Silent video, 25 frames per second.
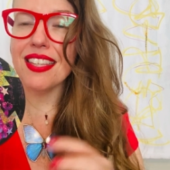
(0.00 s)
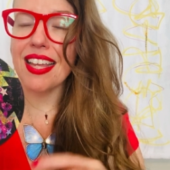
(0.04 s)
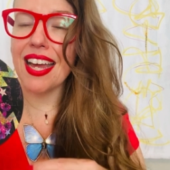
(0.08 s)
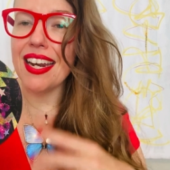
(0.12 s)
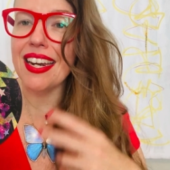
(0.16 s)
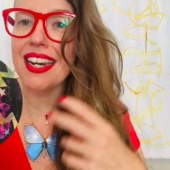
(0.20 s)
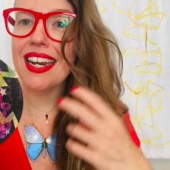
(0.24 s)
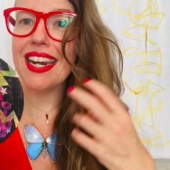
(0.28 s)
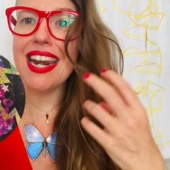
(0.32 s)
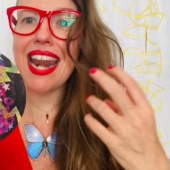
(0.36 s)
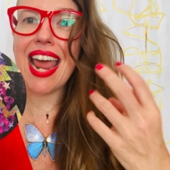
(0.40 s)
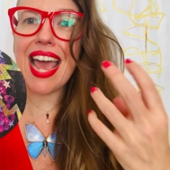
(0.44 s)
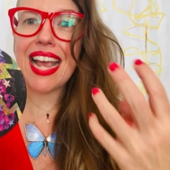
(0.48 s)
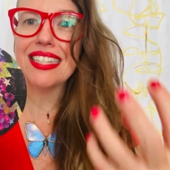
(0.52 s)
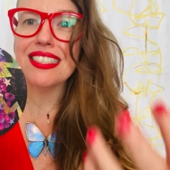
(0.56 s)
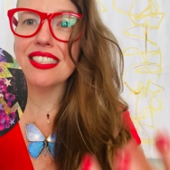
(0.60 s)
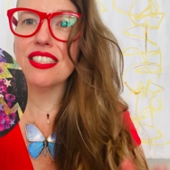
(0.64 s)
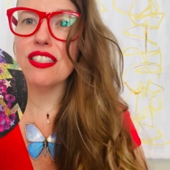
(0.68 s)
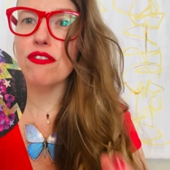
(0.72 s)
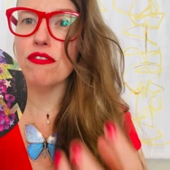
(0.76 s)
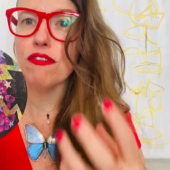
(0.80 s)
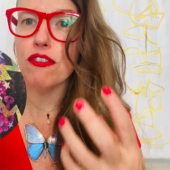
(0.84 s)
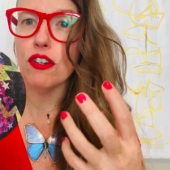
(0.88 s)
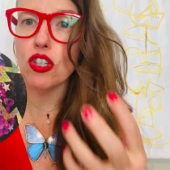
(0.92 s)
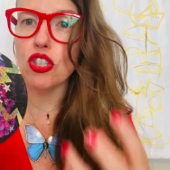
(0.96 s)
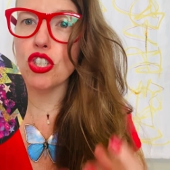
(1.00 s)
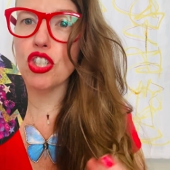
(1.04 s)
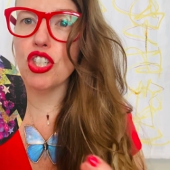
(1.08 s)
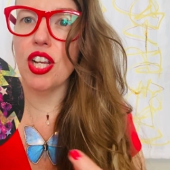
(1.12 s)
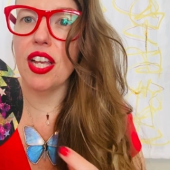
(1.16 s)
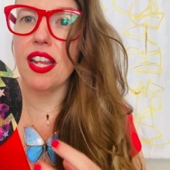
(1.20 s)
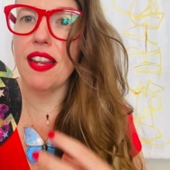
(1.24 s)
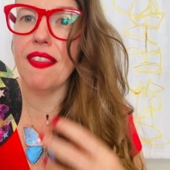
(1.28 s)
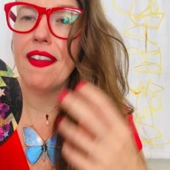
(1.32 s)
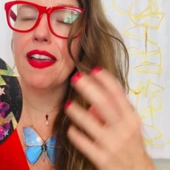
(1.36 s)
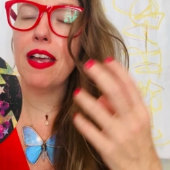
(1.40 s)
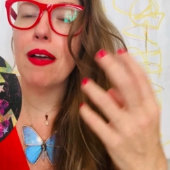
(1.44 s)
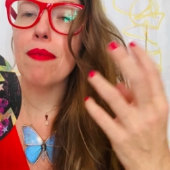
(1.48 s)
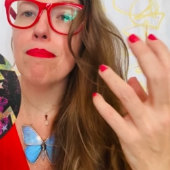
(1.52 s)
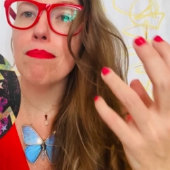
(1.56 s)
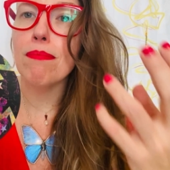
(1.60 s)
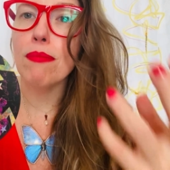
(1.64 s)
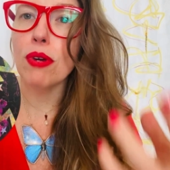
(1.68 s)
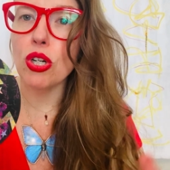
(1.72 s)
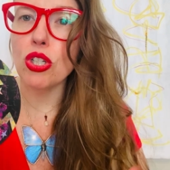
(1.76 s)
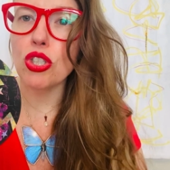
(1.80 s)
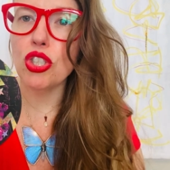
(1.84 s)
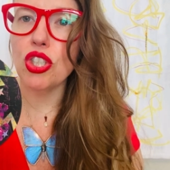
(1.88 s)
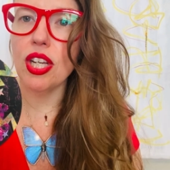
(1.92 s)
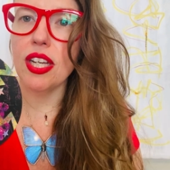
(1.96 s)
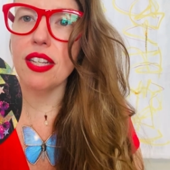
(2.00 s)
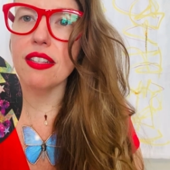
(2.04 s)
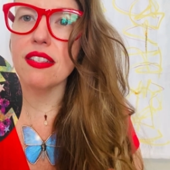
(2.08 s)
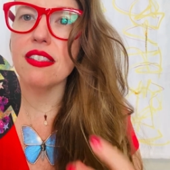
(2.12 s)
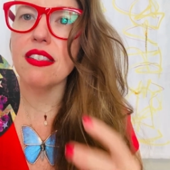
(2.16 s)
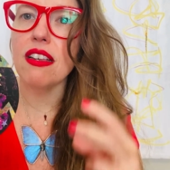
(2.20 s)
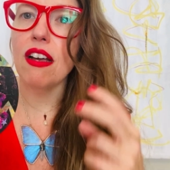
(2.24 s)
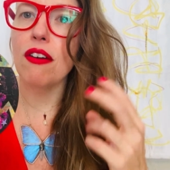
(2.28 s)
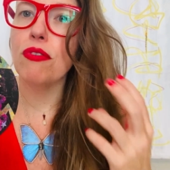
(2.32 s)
that next version, the emergence